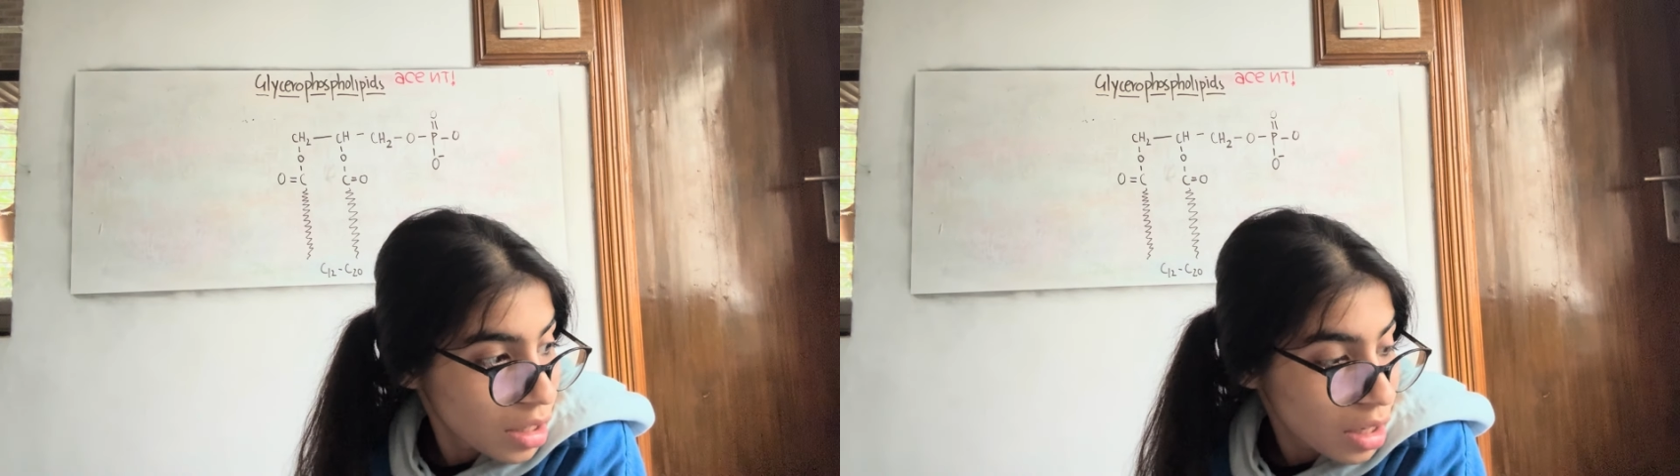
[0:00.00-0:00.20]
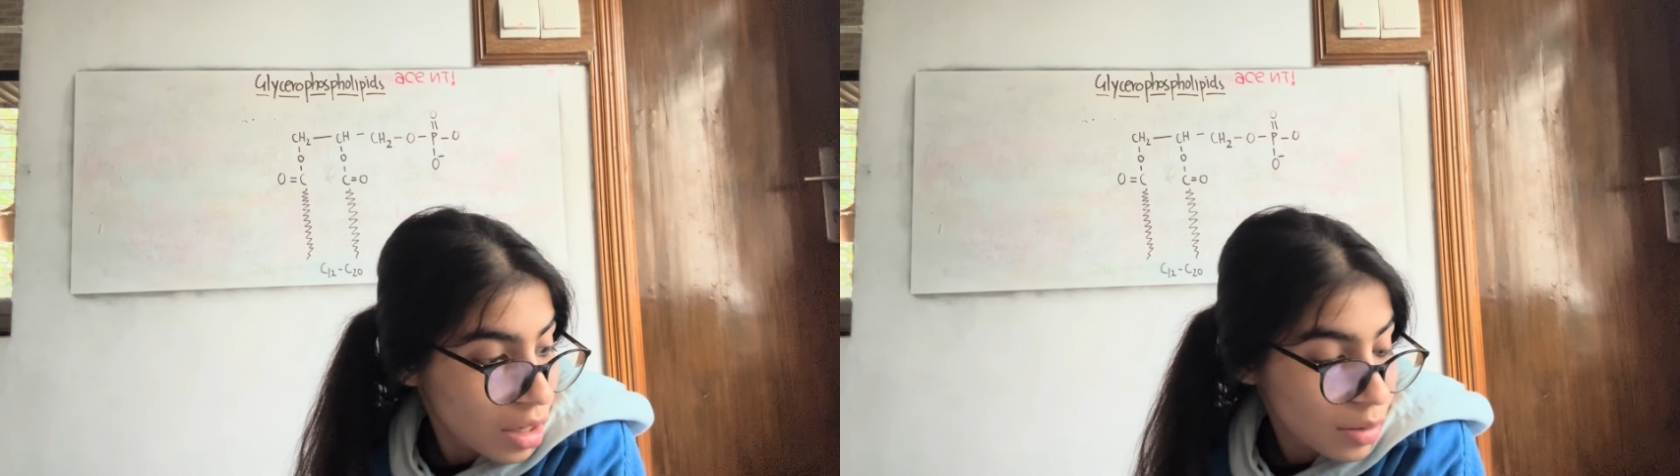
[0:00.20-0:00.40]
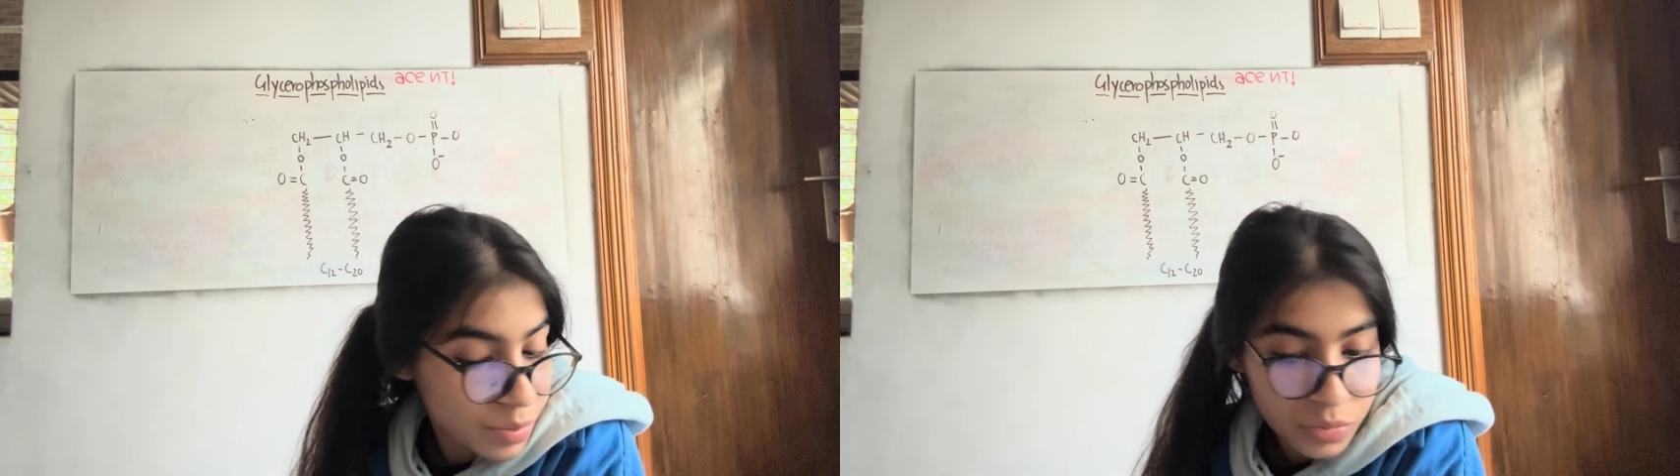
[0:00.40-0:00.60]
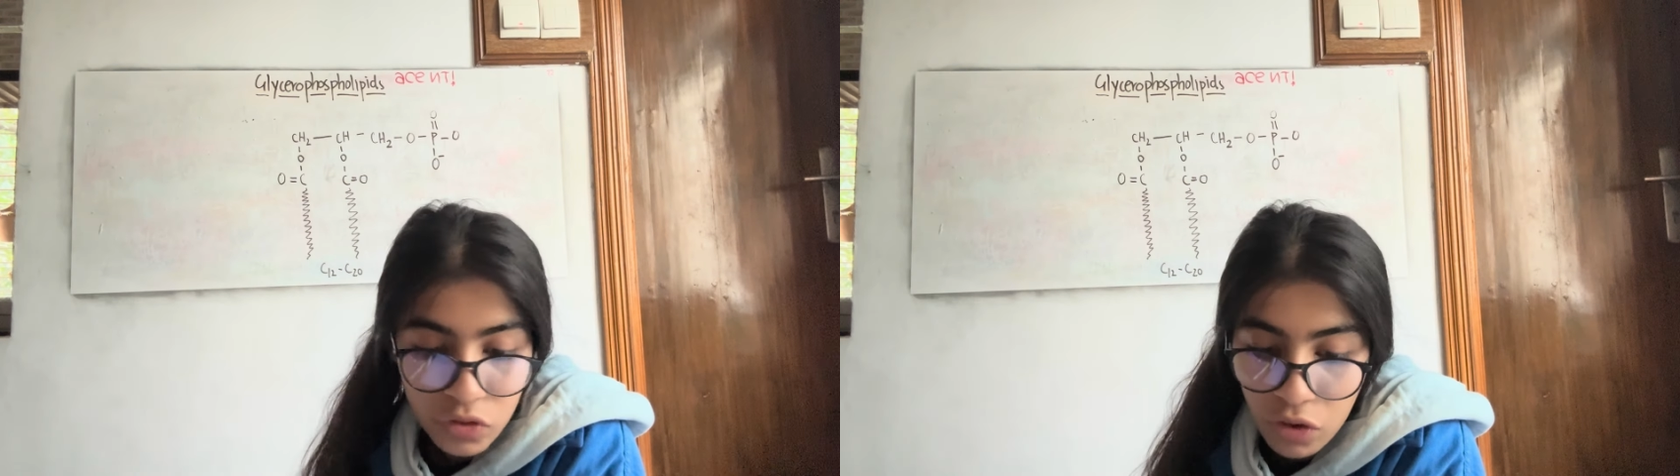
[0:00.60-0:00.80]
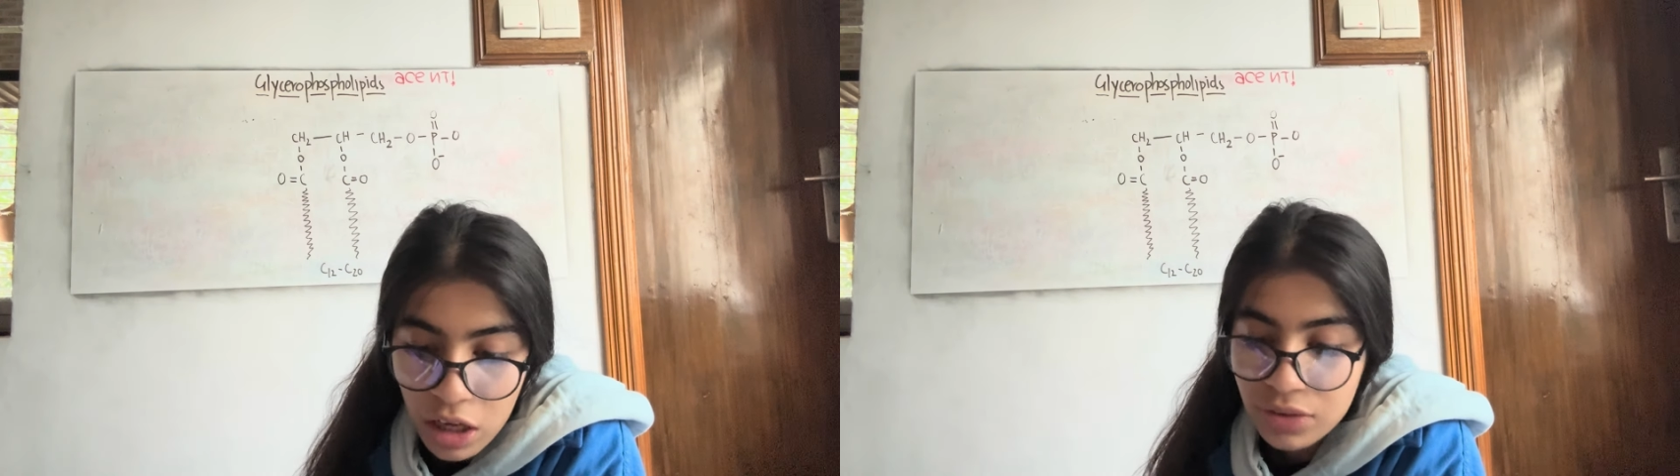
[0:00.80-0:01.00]

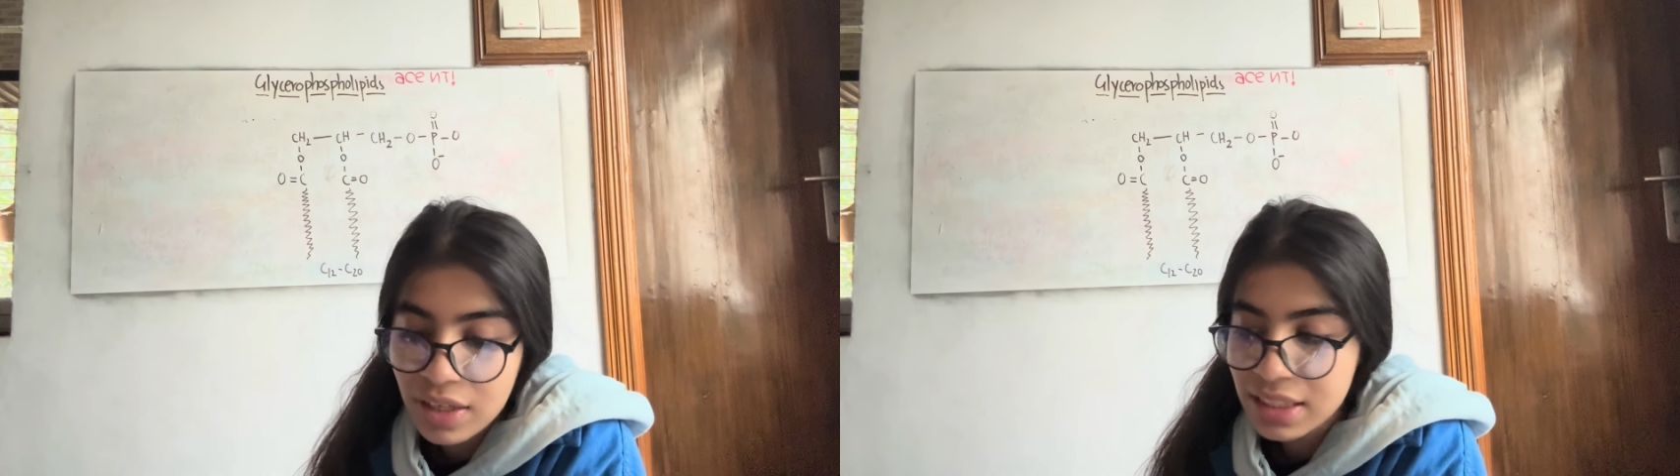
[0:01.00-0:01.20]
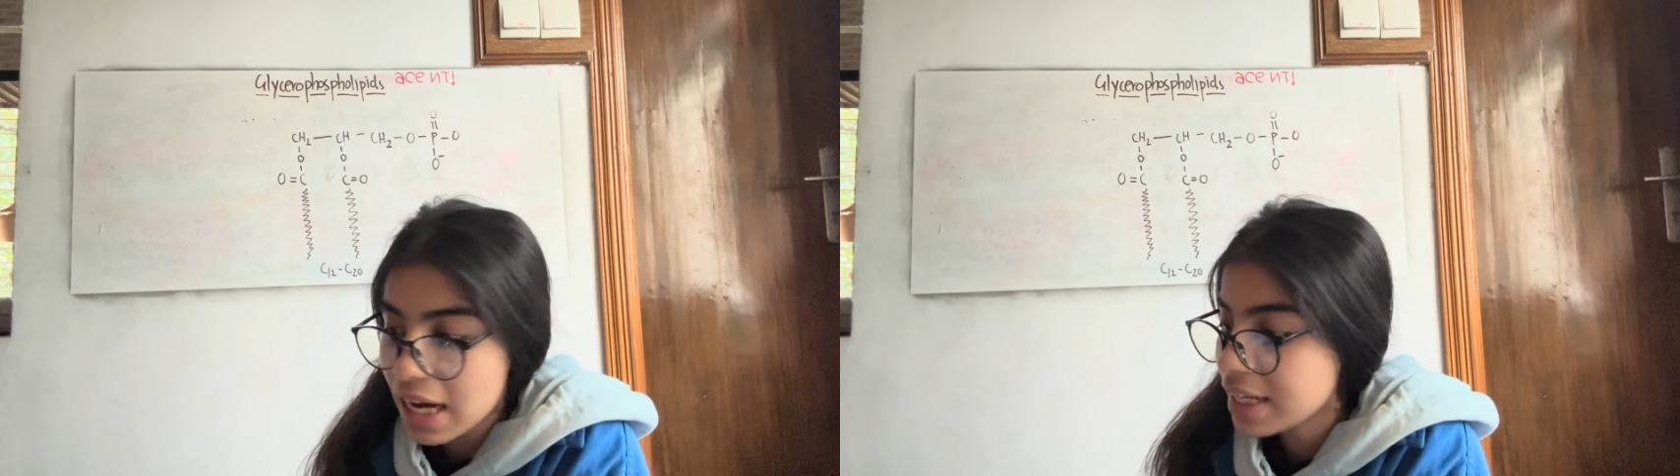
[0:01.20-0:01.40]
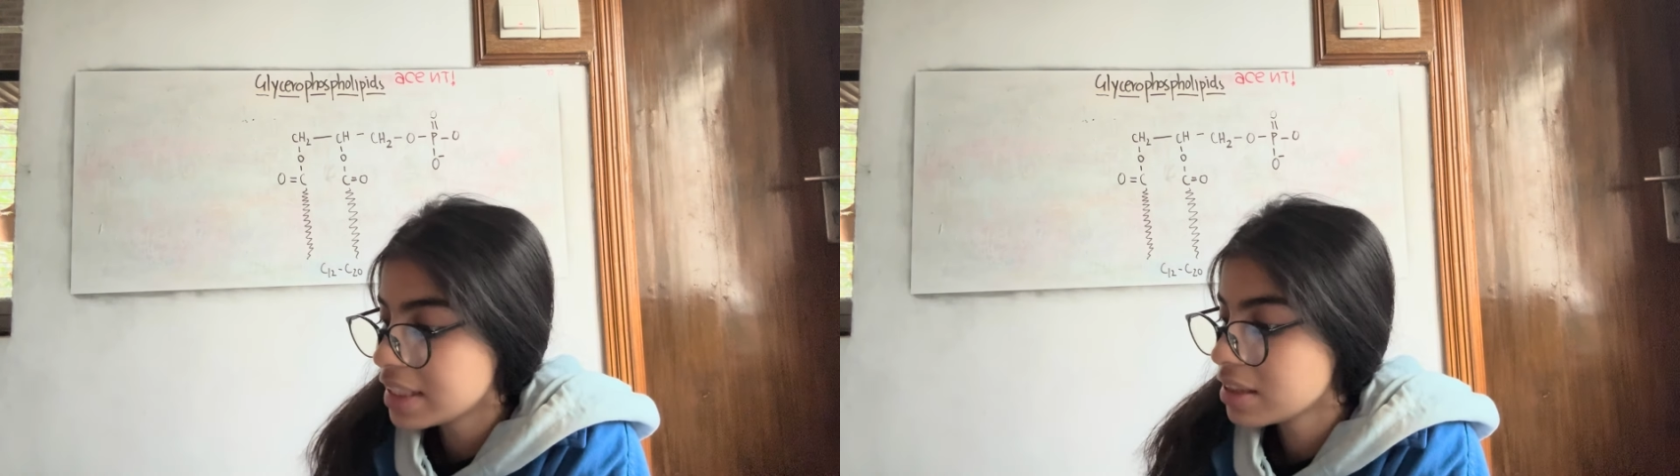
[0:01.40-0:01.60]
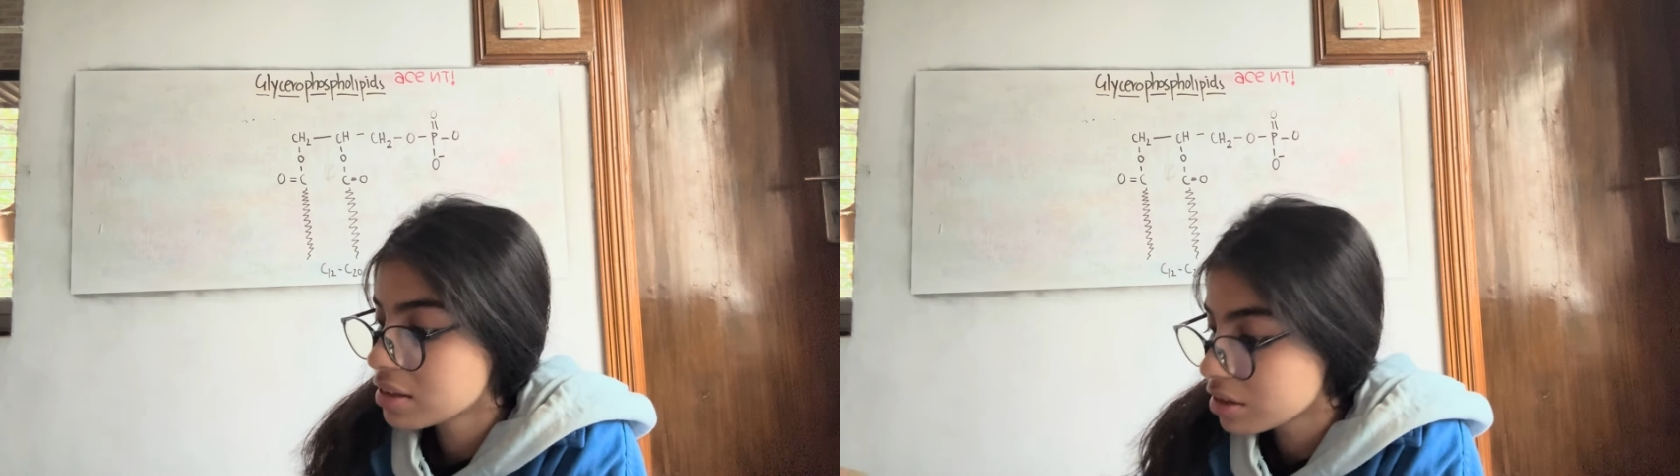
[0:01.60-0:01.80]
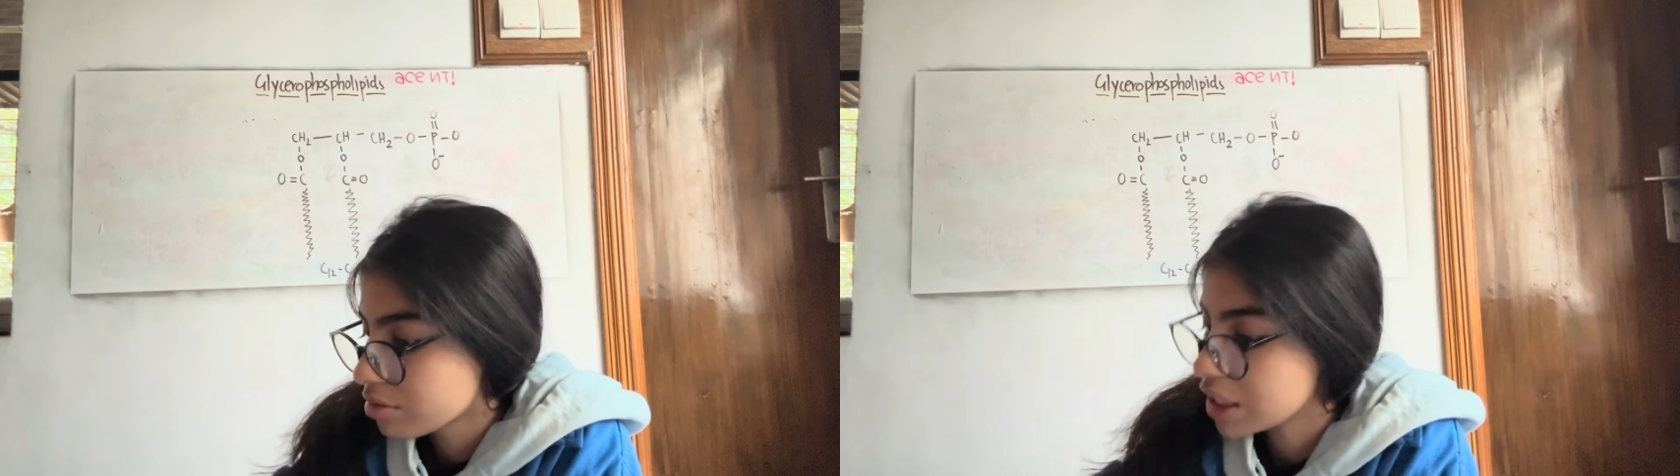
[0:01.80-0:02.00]

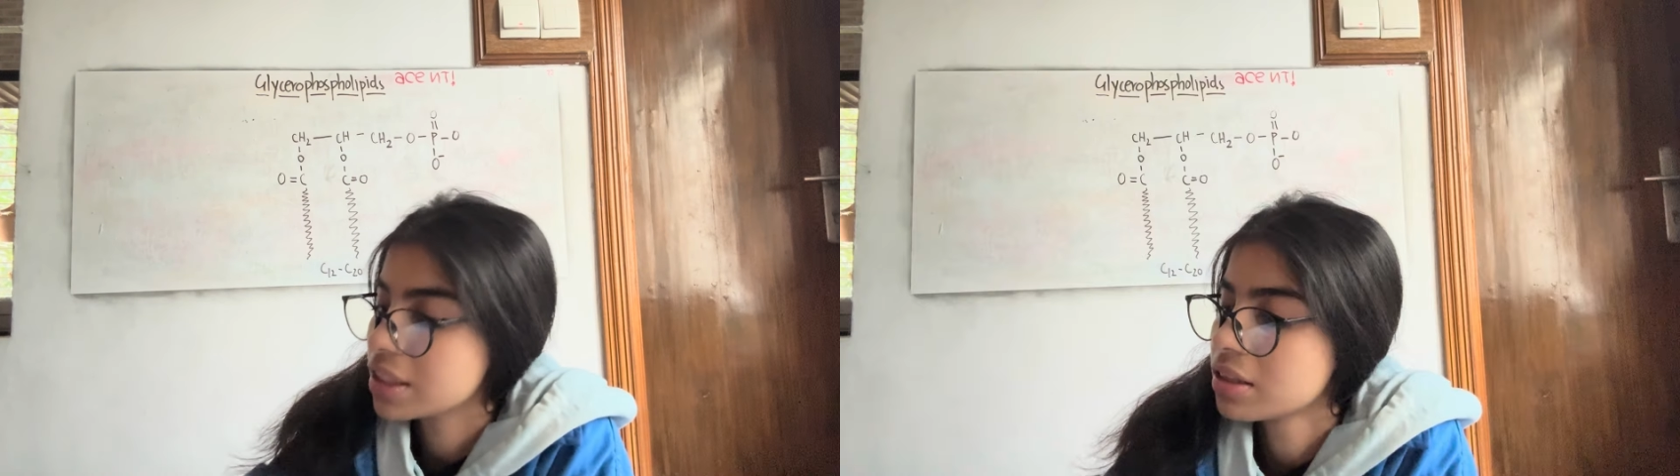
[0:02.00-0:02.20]
Phosphatidylserine.